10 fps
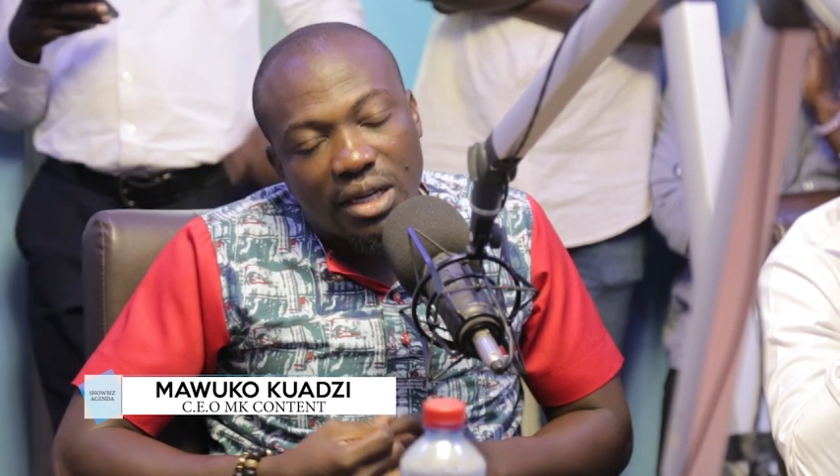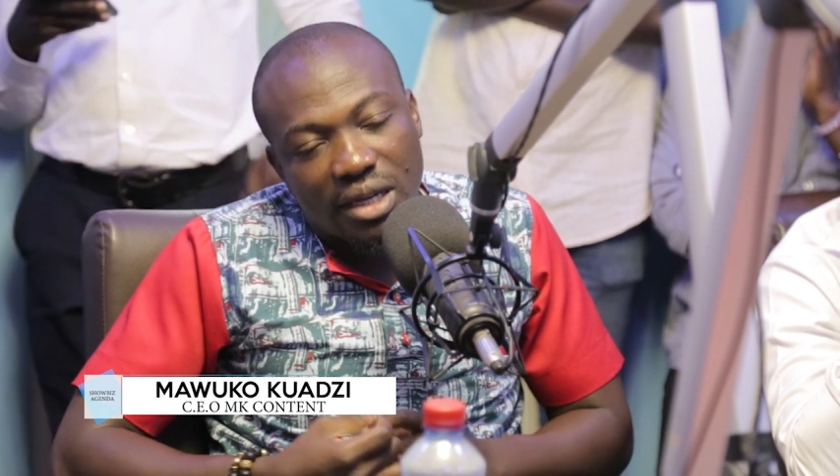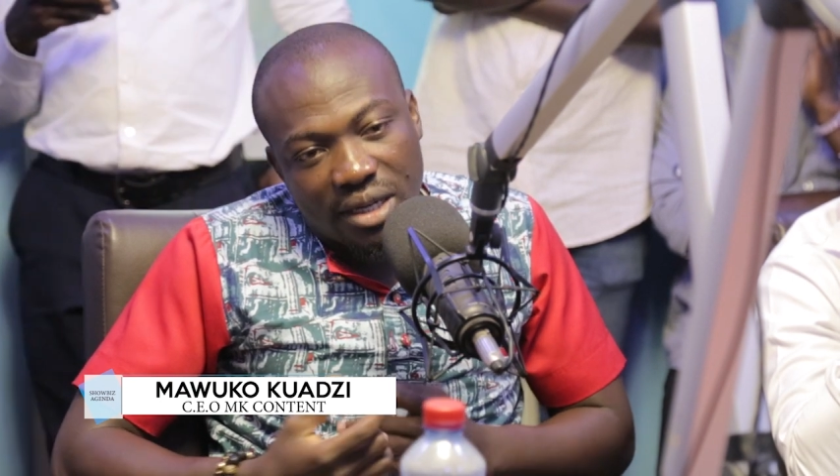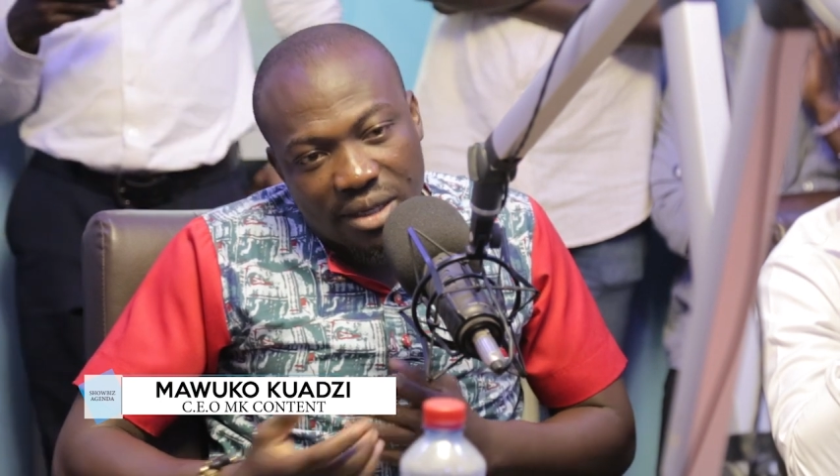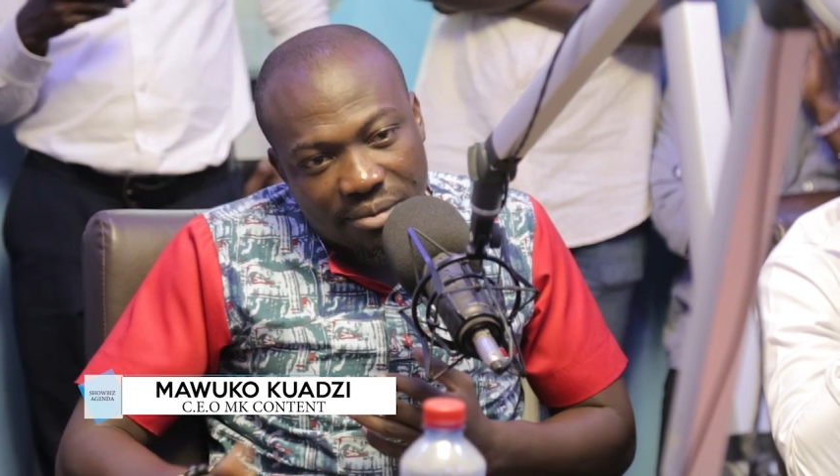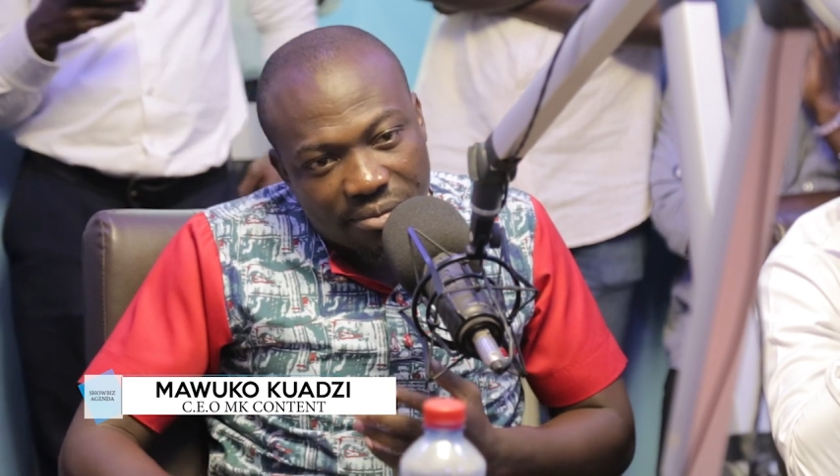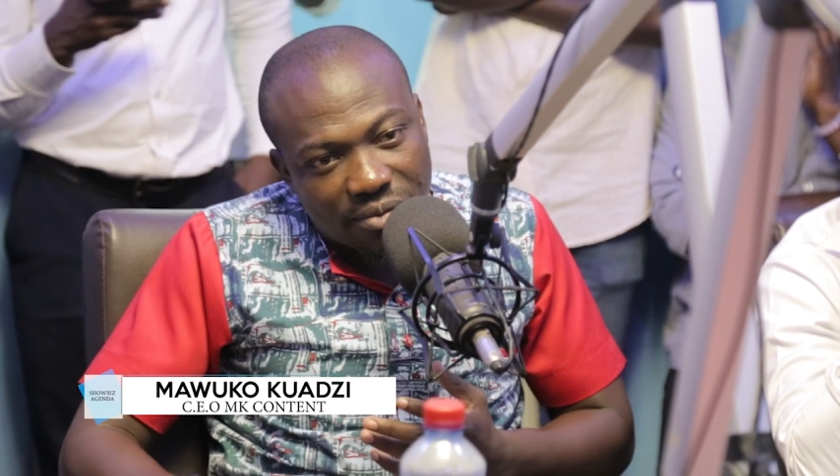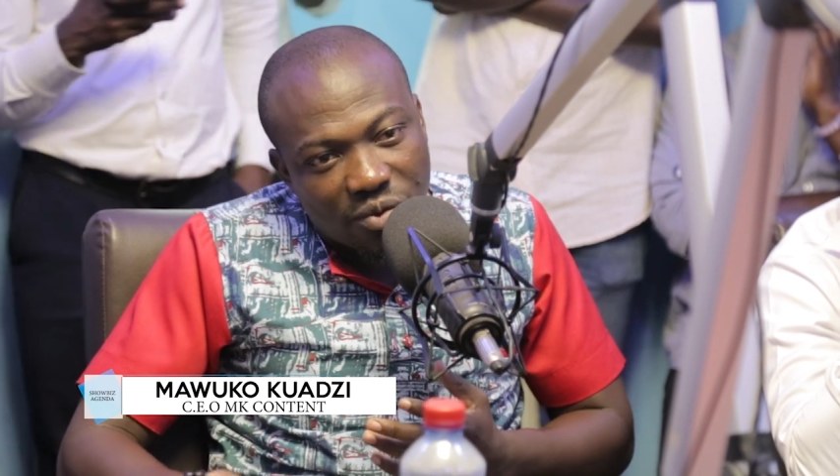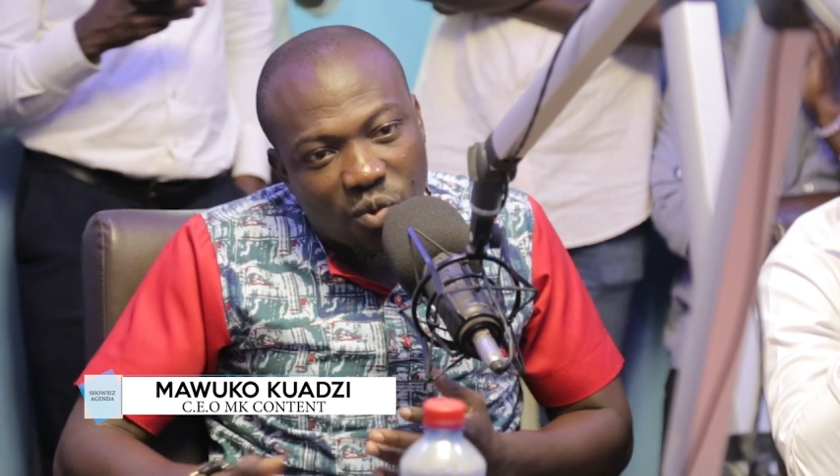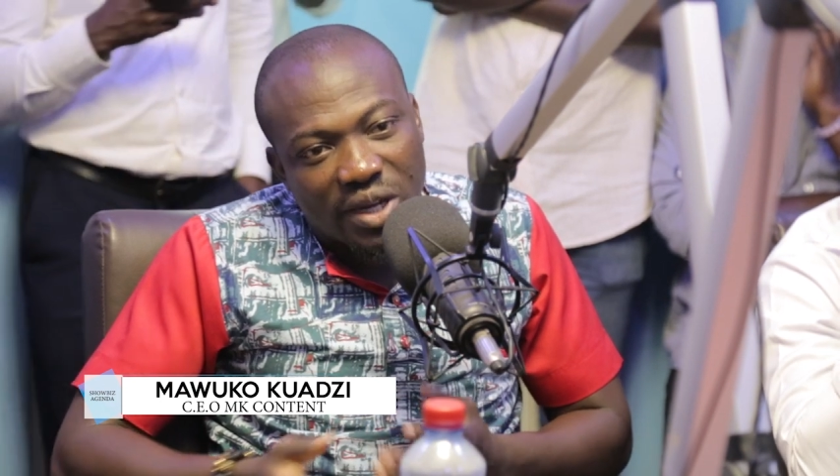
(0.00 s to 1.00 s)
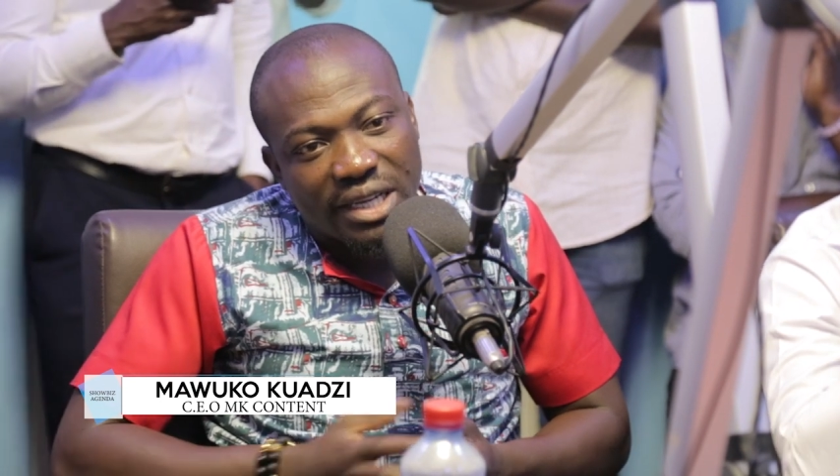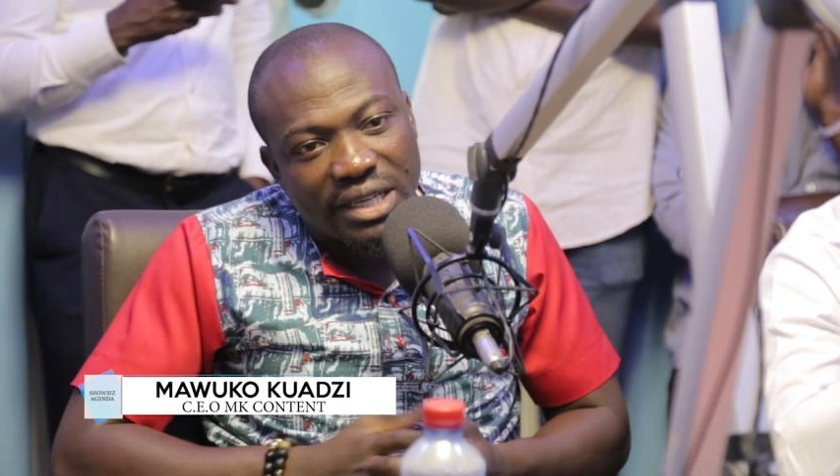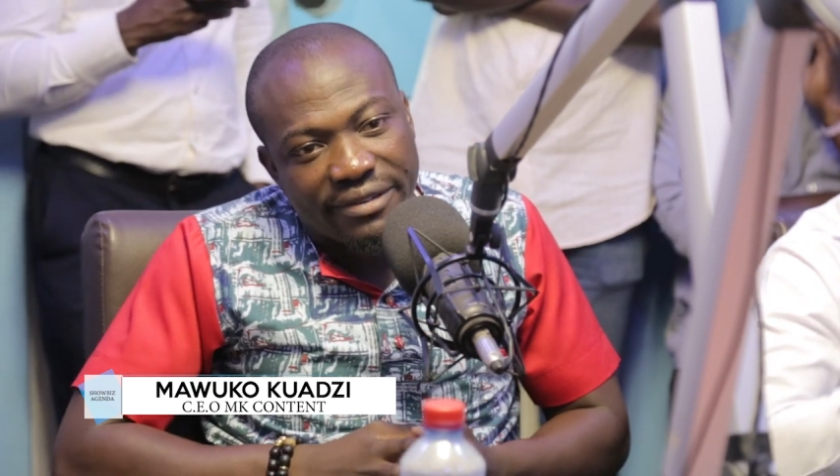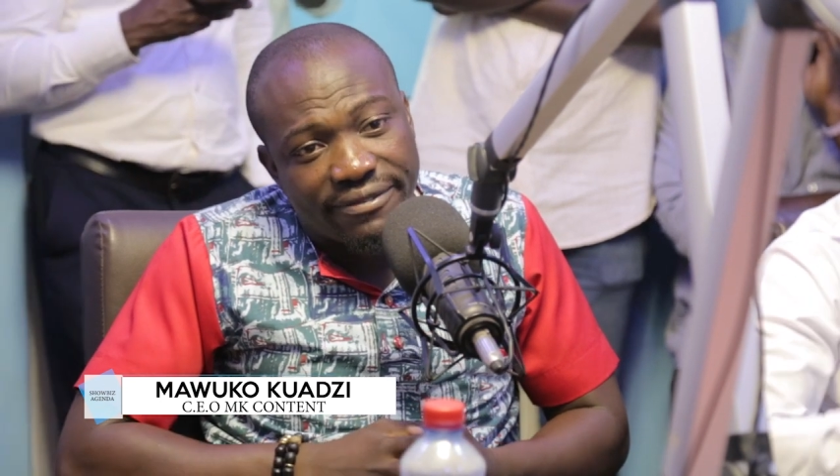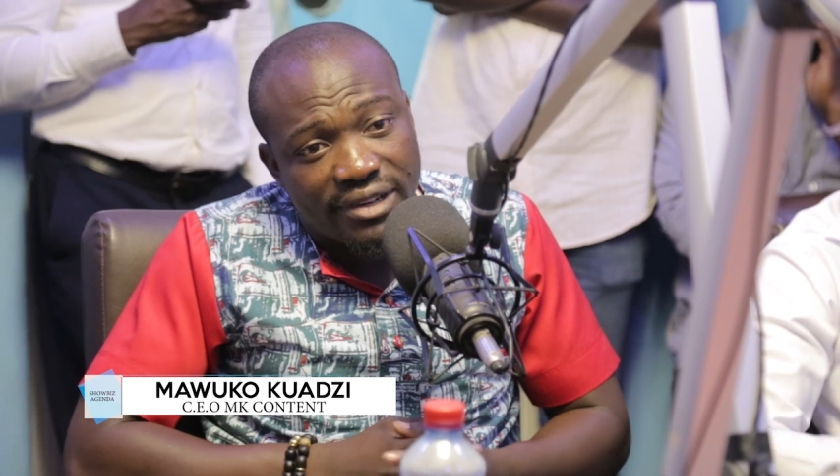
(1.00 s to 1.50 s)
um, where
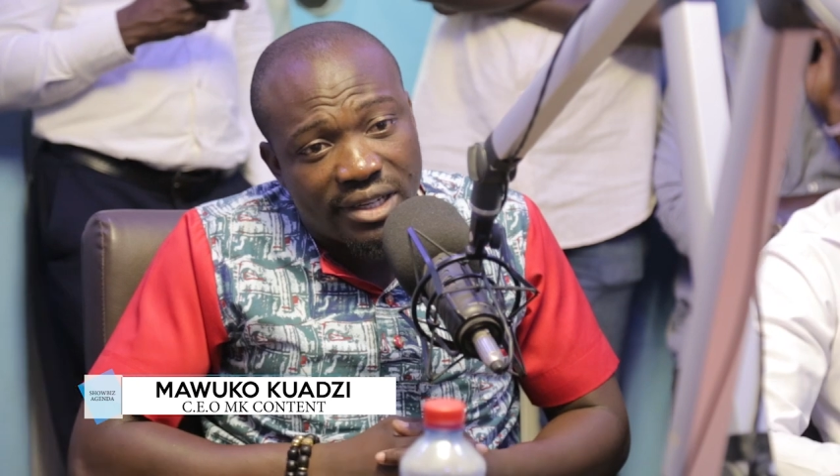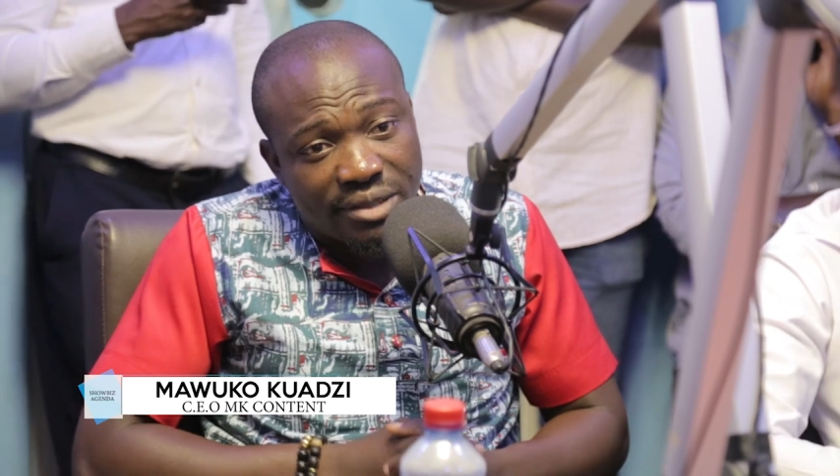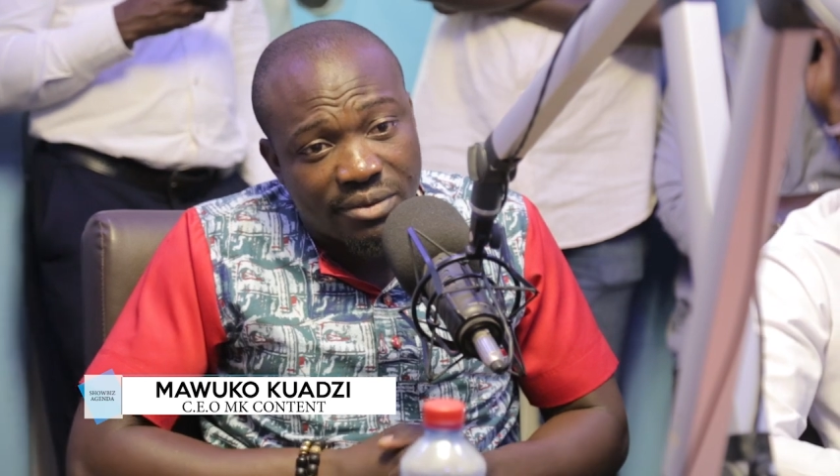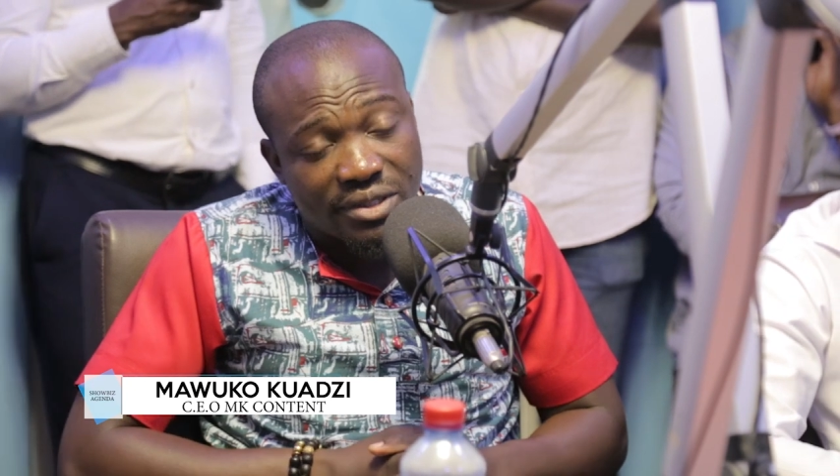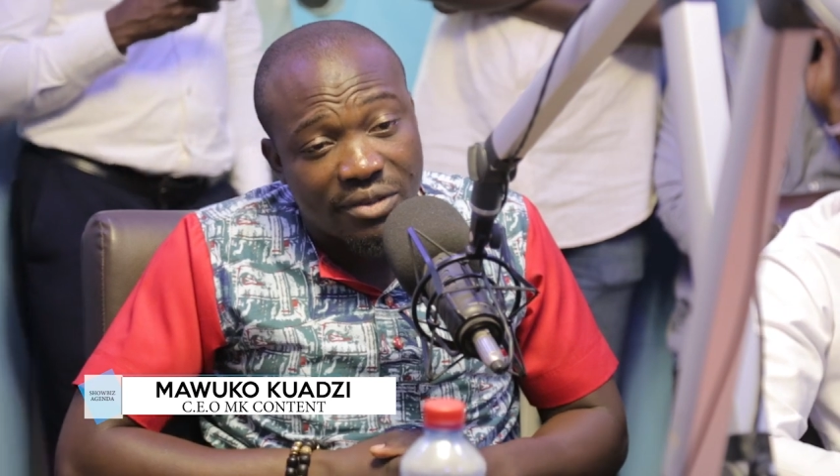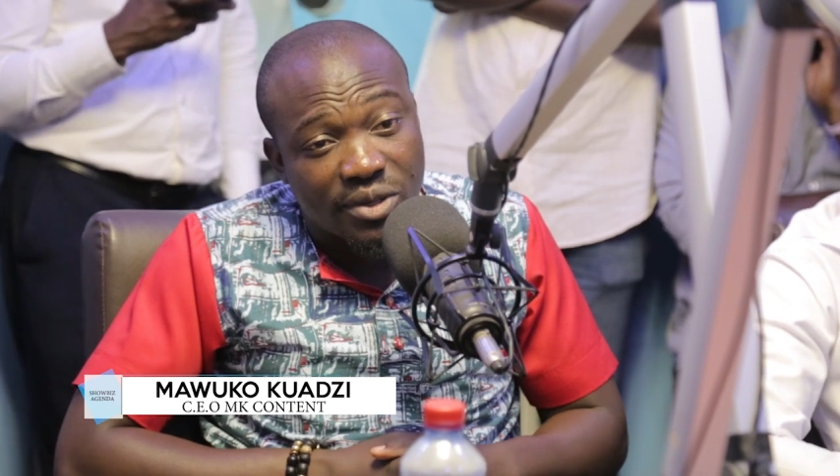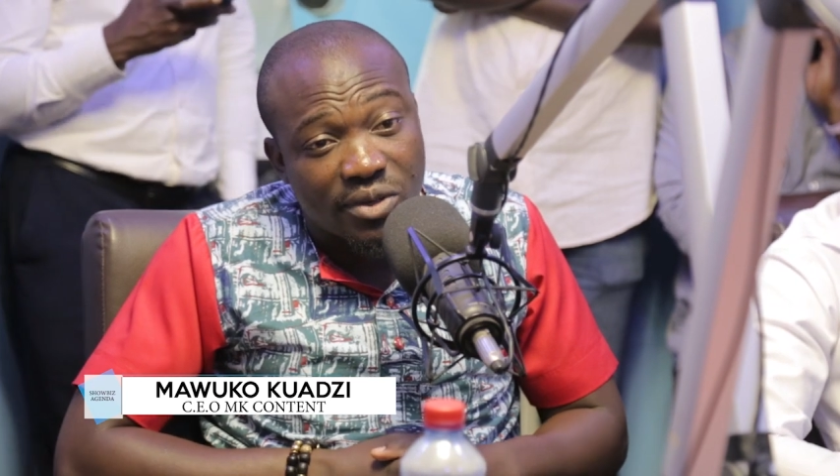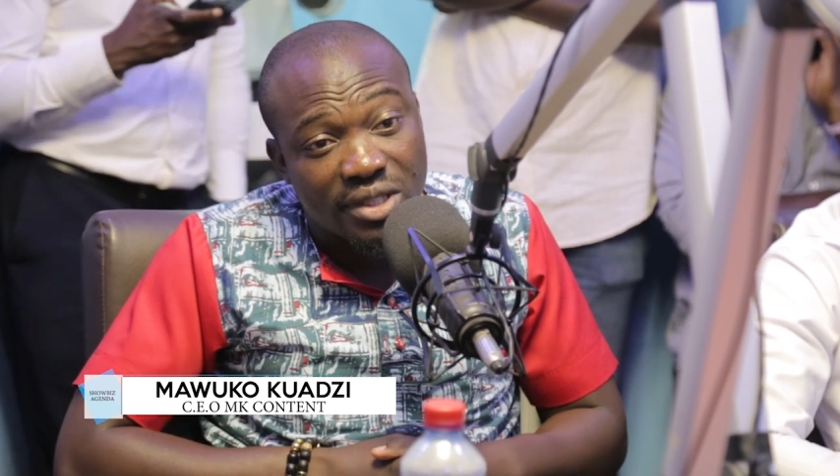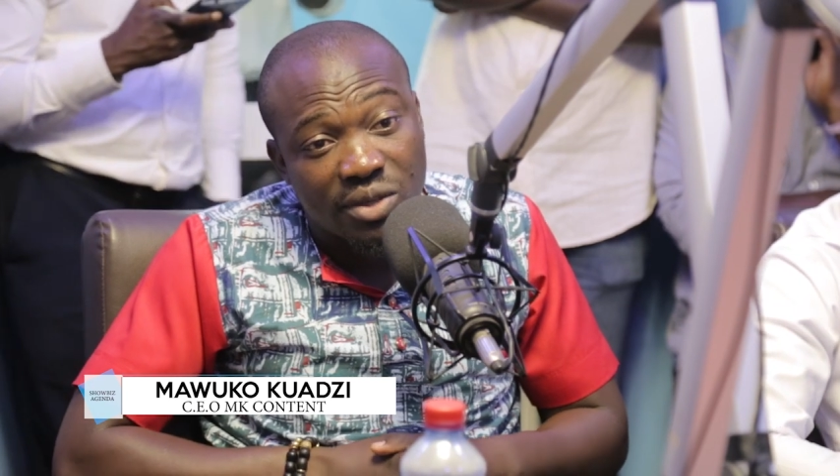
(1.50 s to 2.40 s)
he find himself because